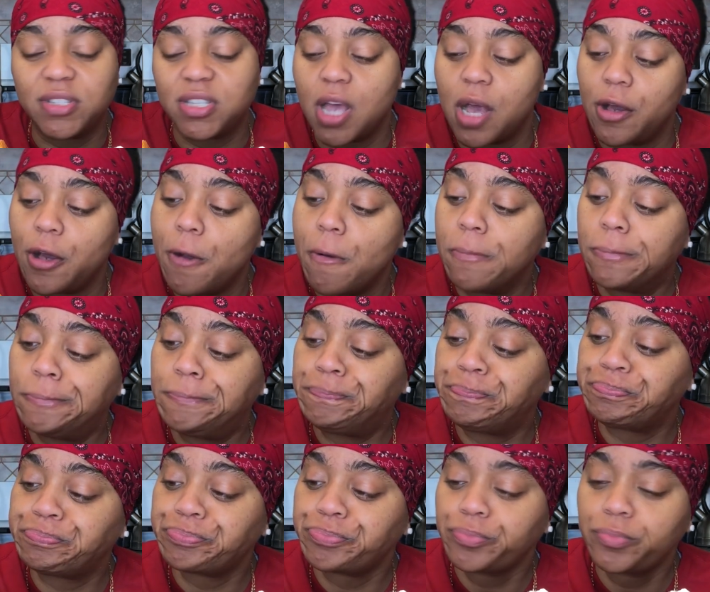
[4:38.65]
taco,
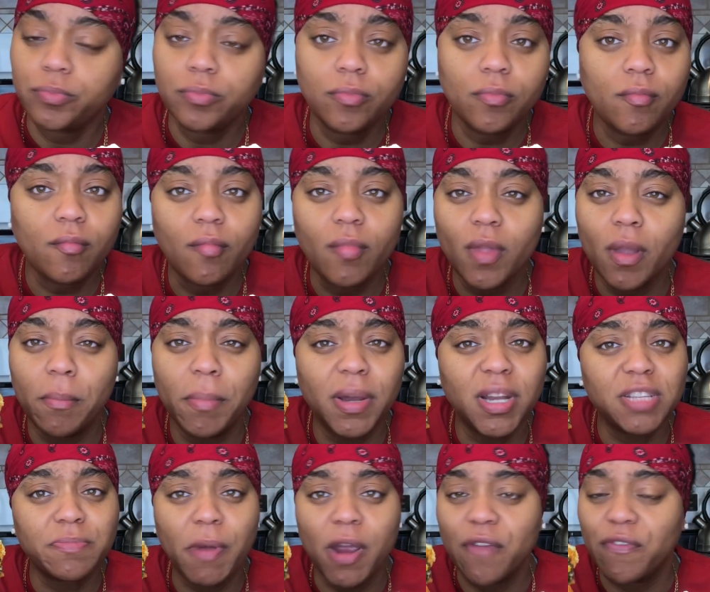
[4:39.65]
but
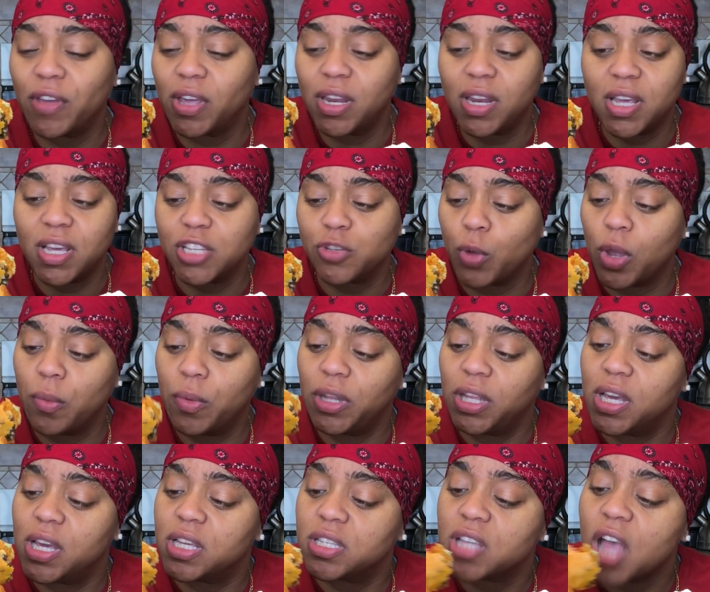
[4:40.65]
it's perfect. It is. It
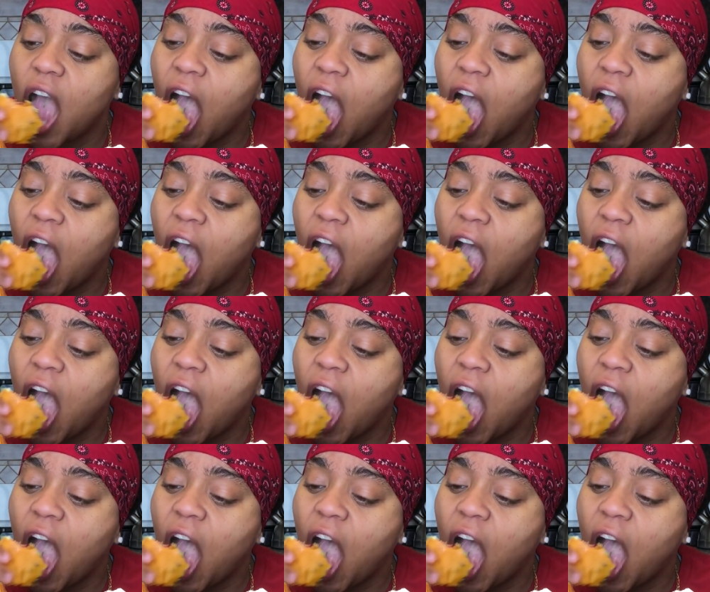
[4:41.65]
really is.